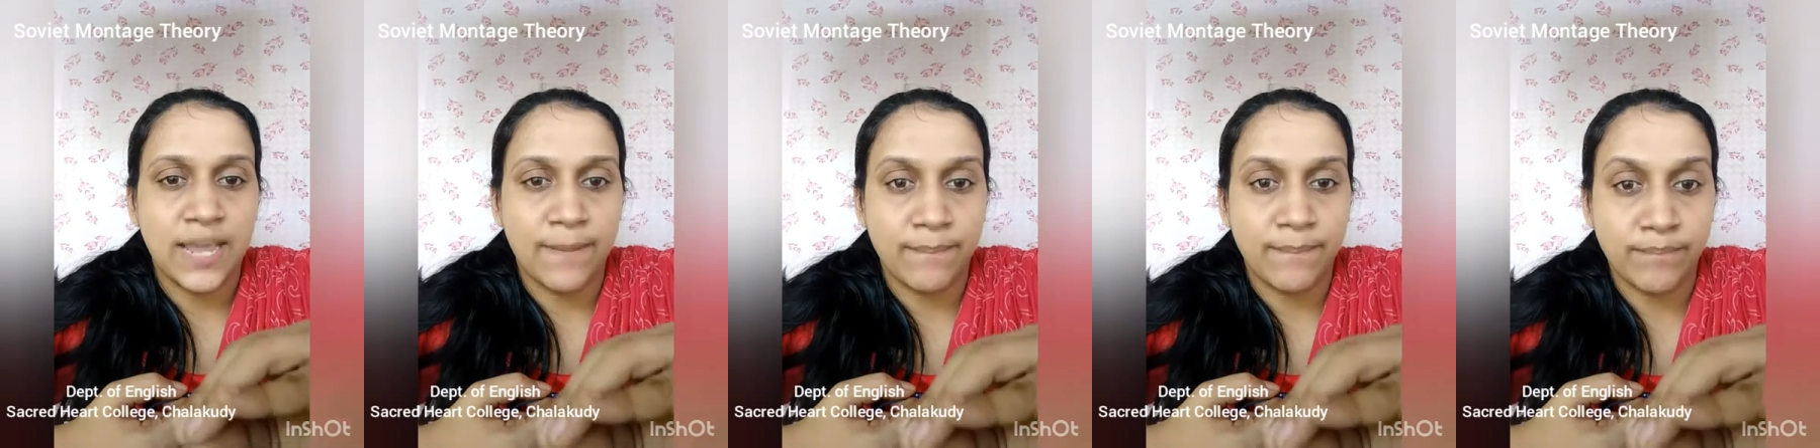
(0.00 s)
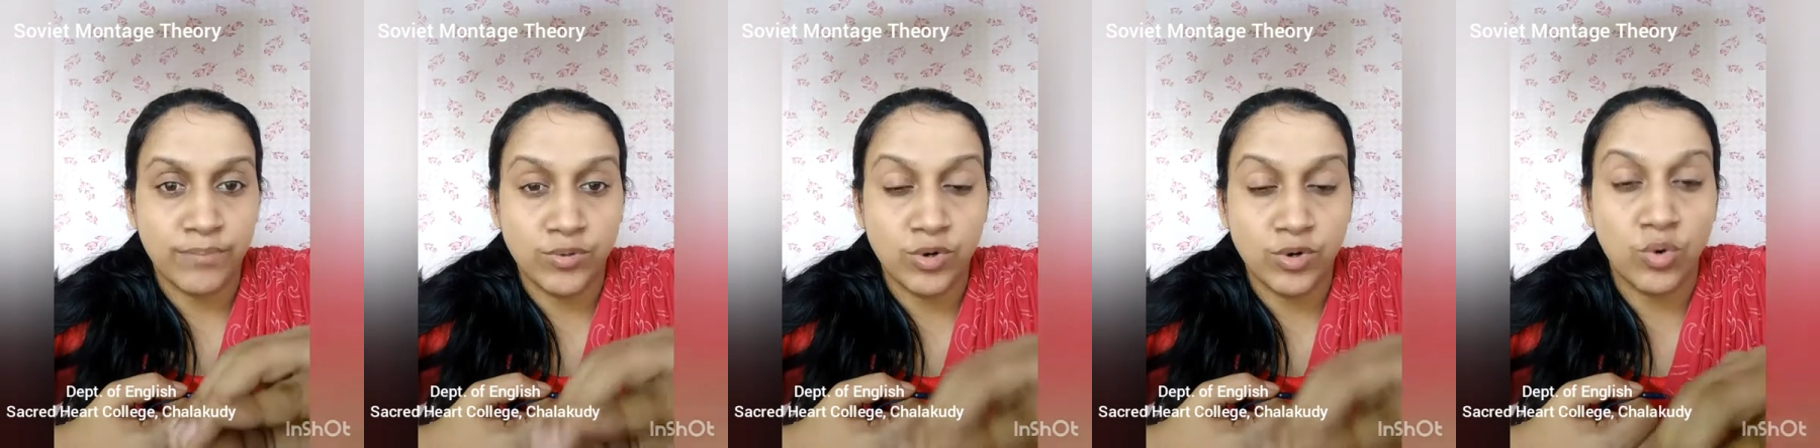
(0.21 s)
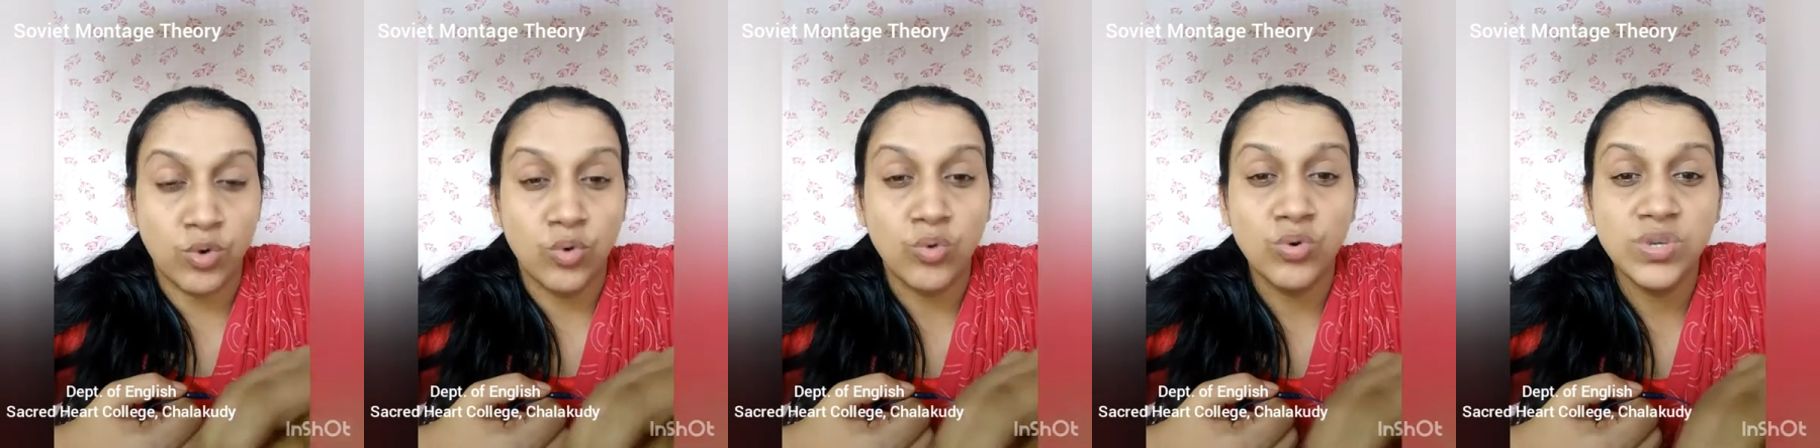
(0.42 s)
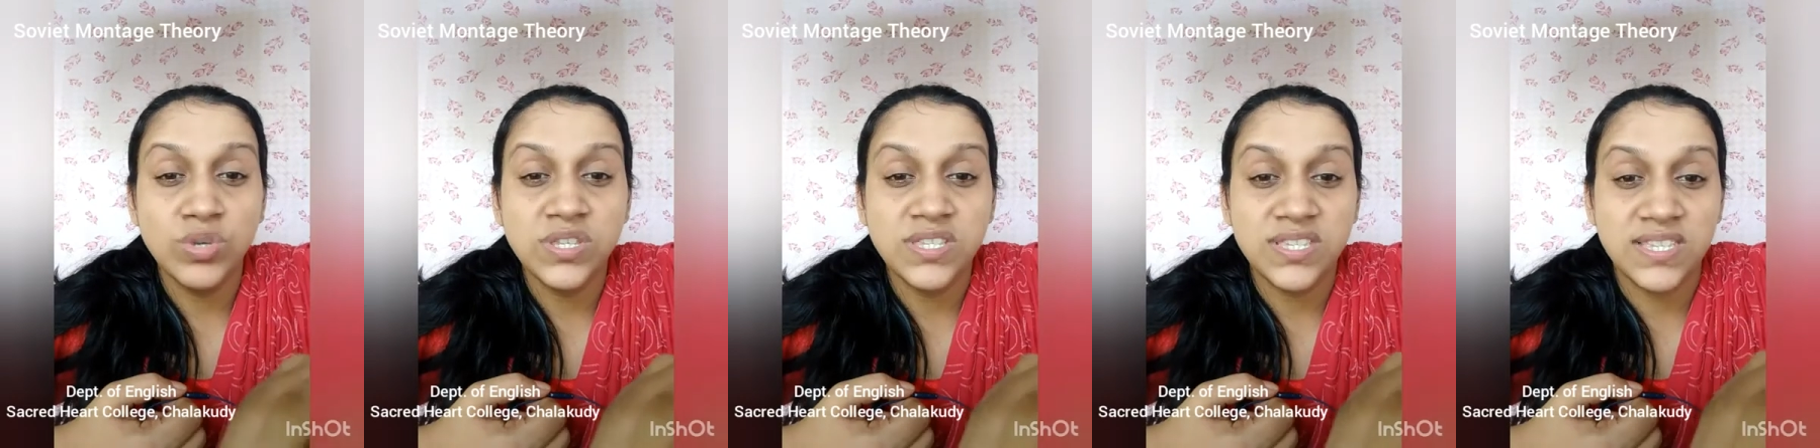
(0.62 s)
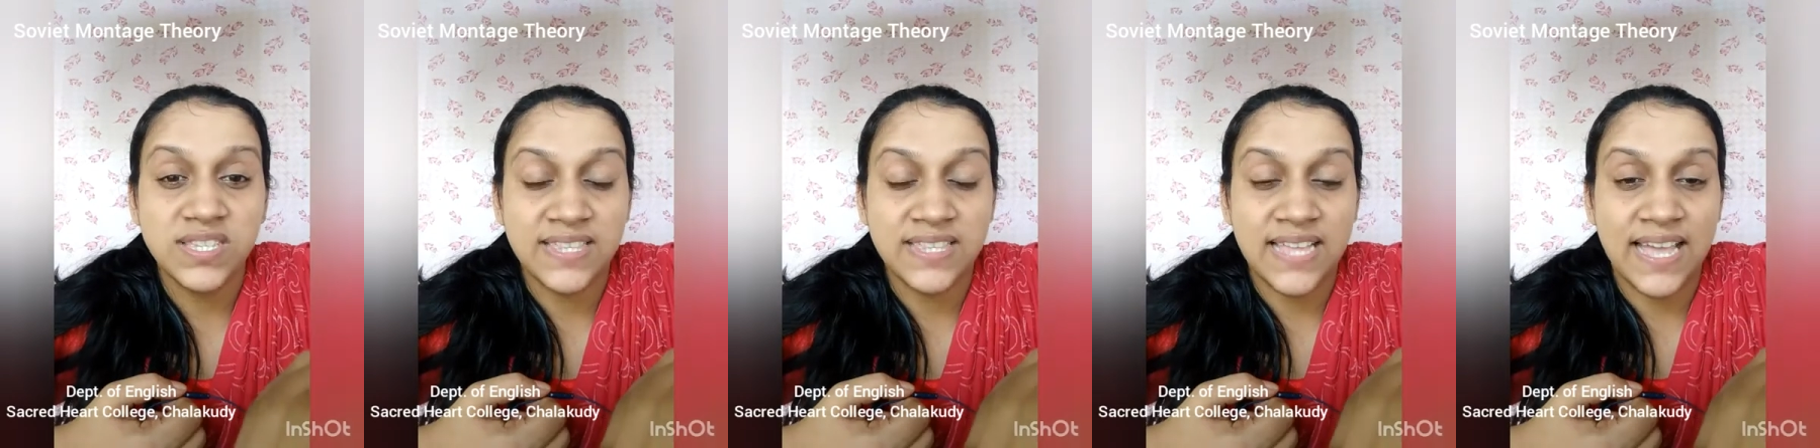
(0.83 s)

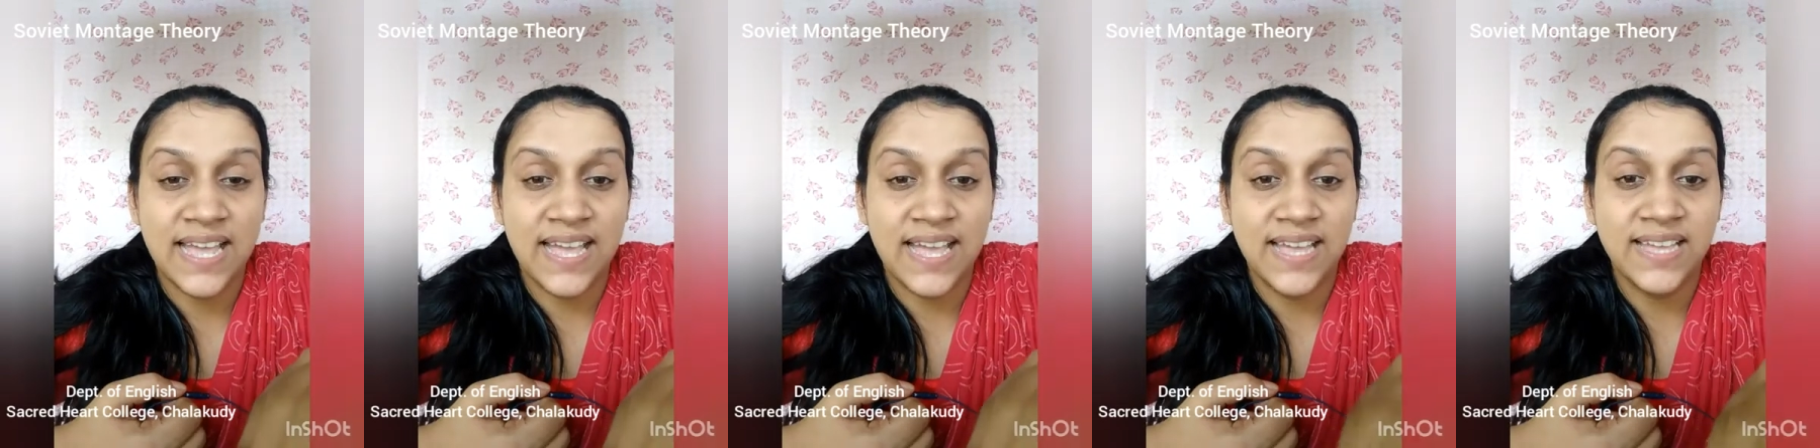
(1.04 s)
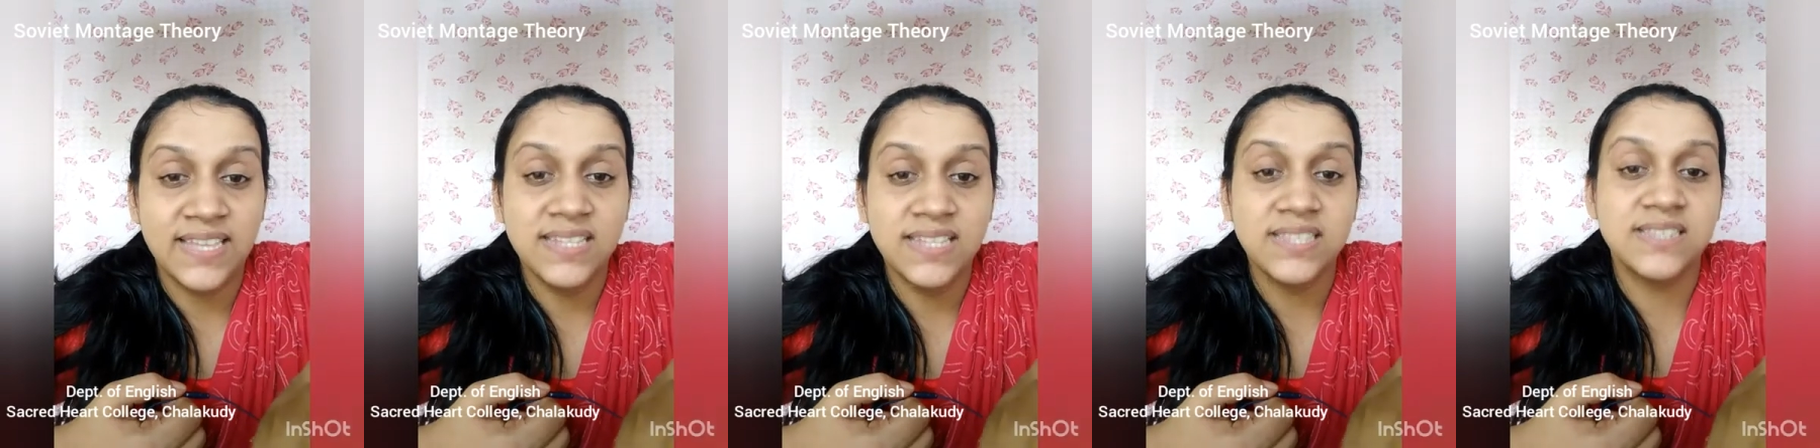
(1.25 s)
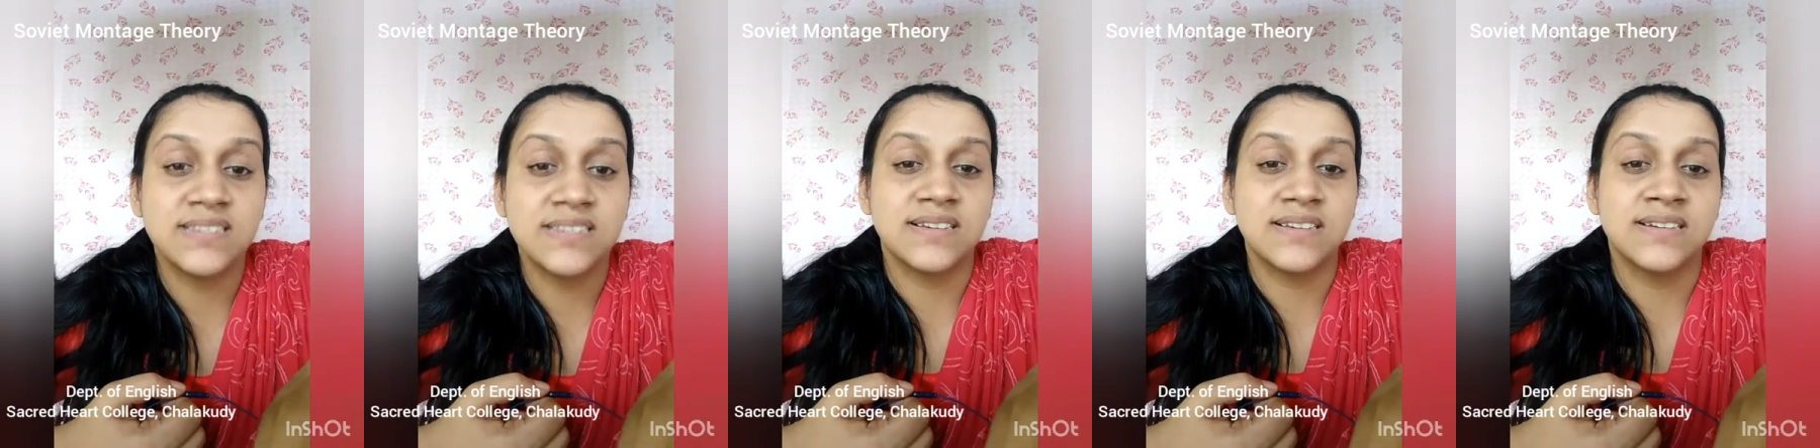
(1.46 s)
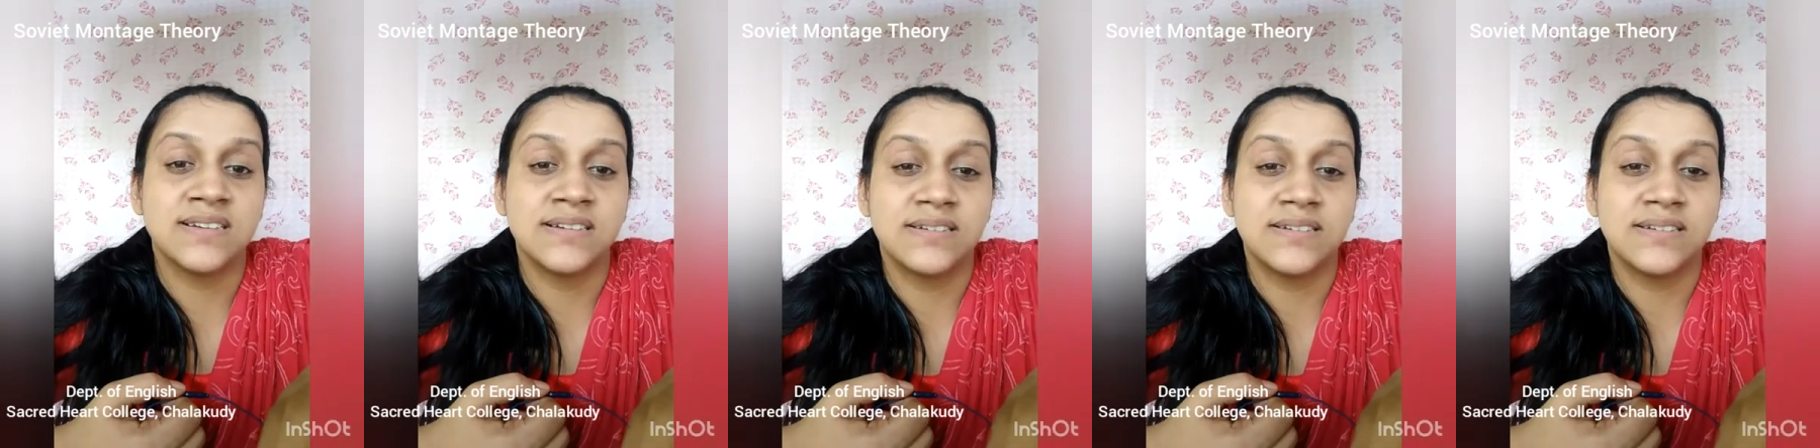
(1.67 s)
approach that